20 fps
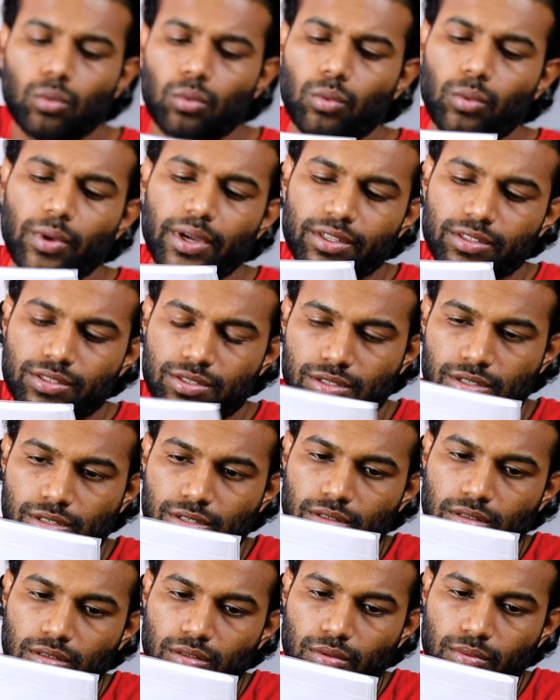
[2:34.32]

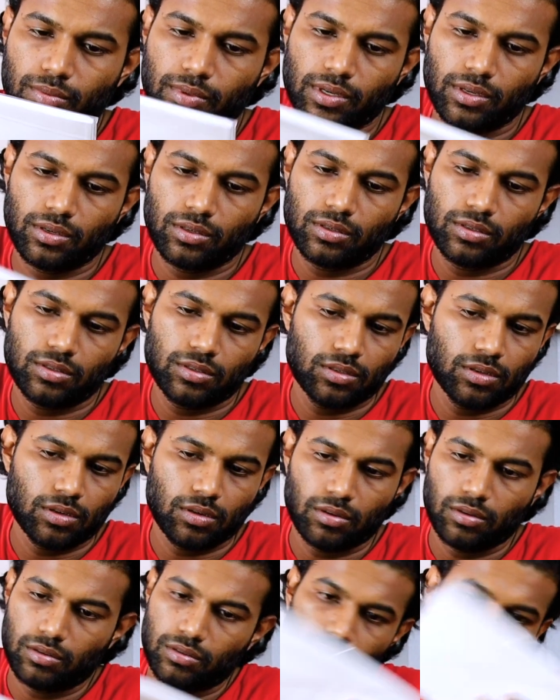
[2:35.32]
which we
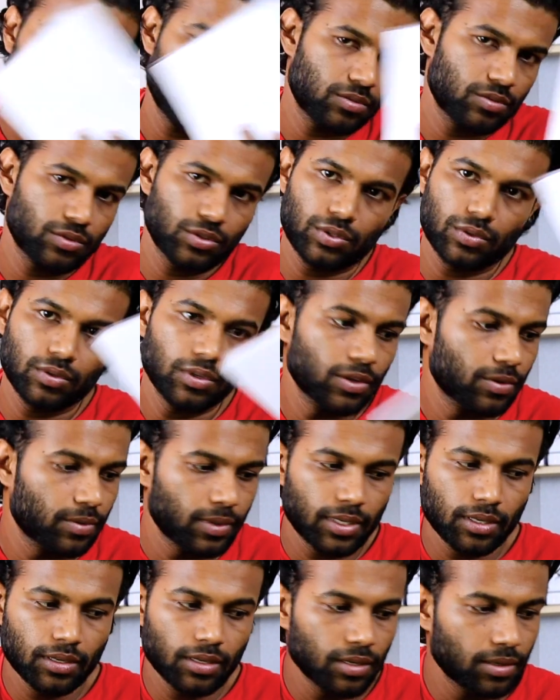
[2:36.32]
don't usually
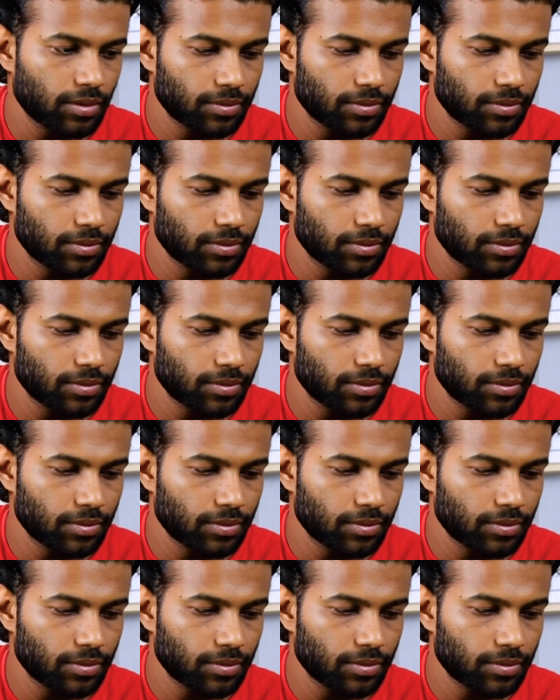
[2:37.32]
read